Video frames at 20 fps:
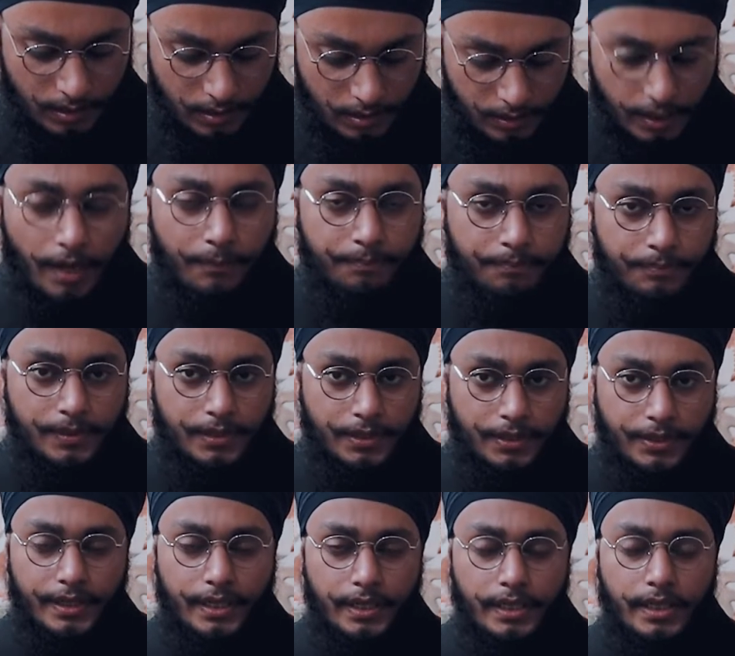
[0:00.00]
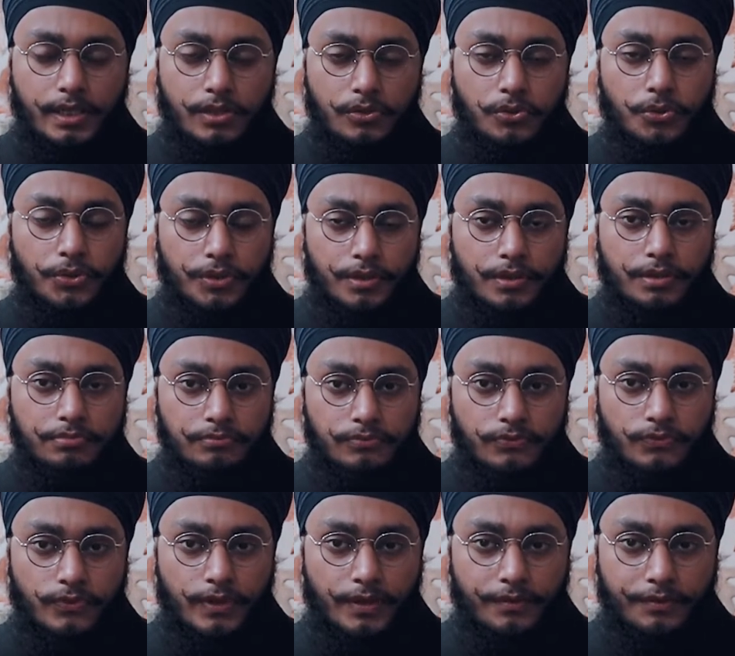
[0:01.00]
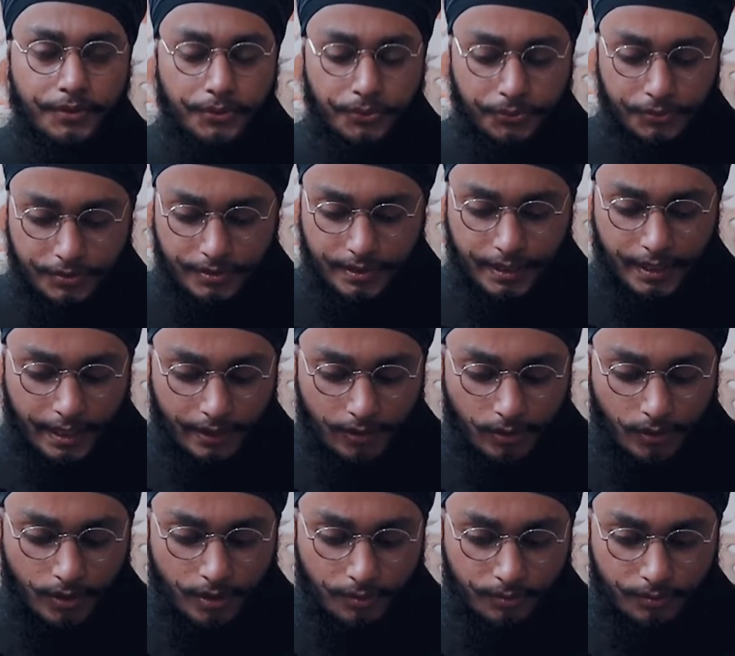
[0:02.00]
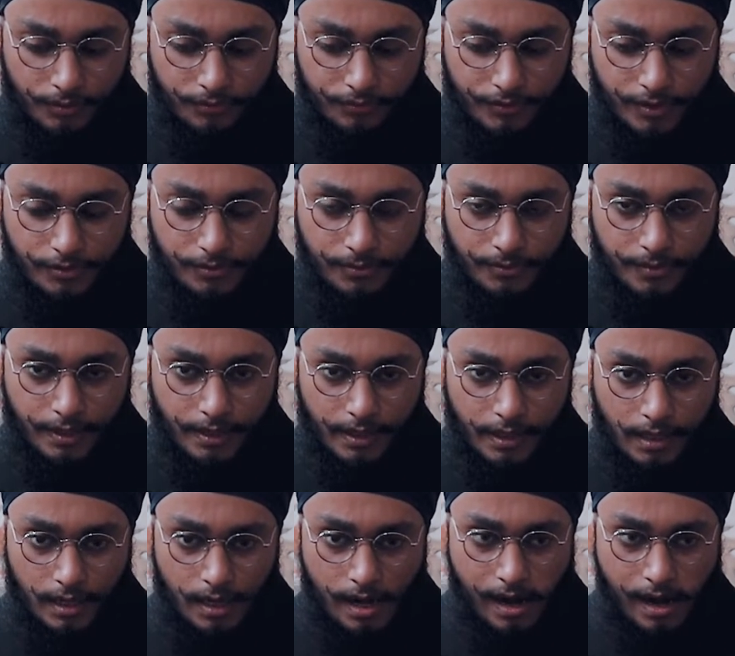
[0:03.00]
Yeah, really good flavor notes that I got out of this one.